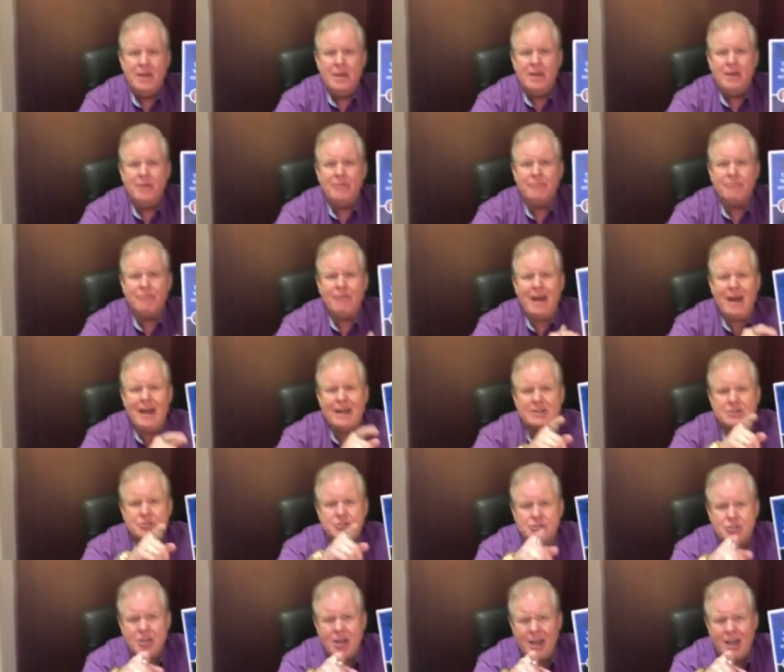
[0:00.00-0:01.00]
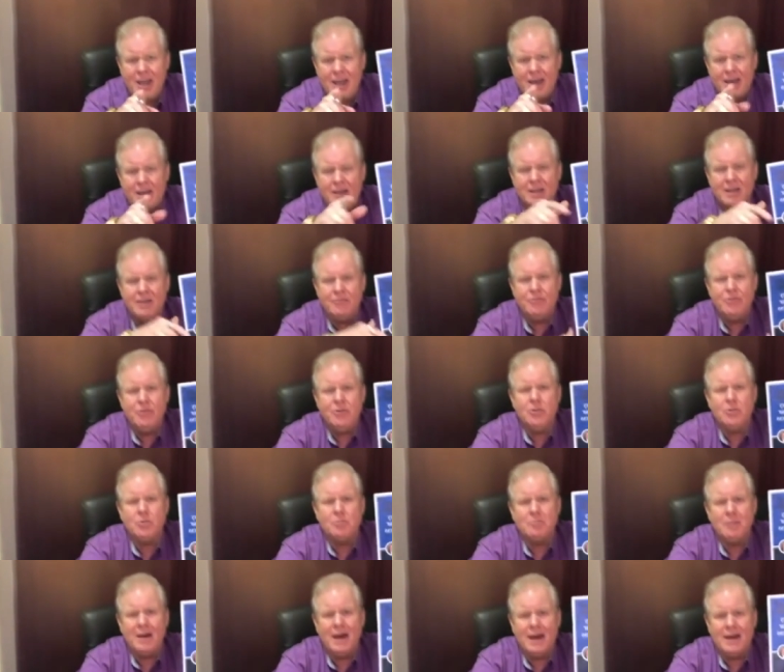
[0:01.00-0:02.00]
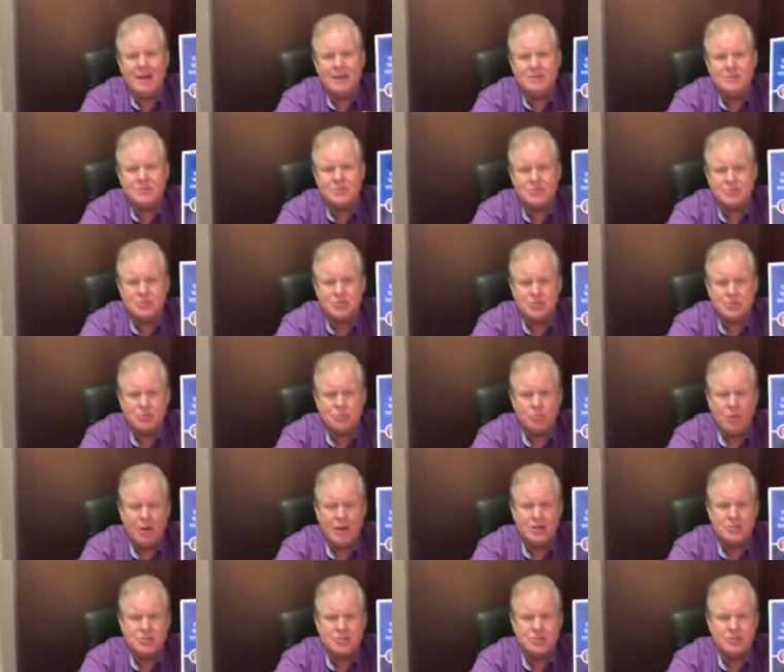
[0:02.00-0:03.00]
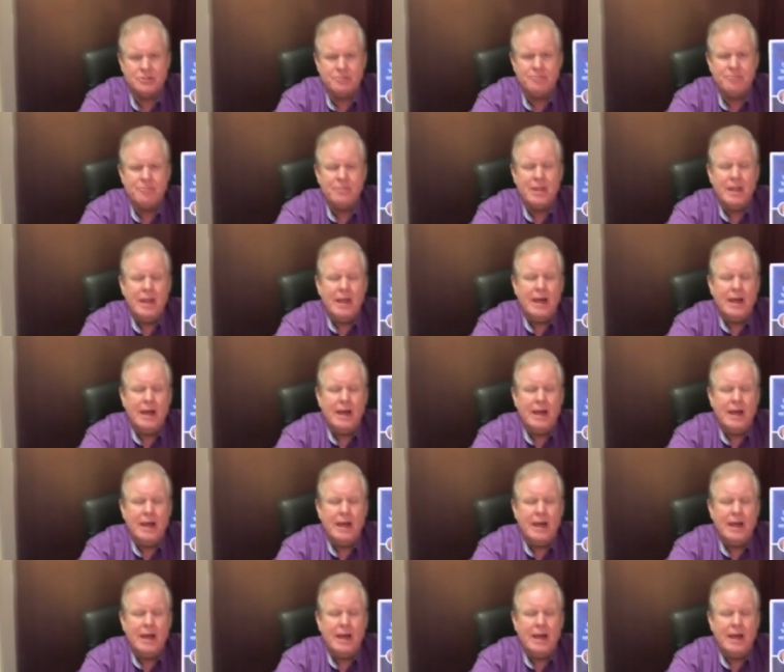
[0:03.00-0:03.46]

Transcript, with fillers: In fact, Chad, if you don't mind, since you're watching,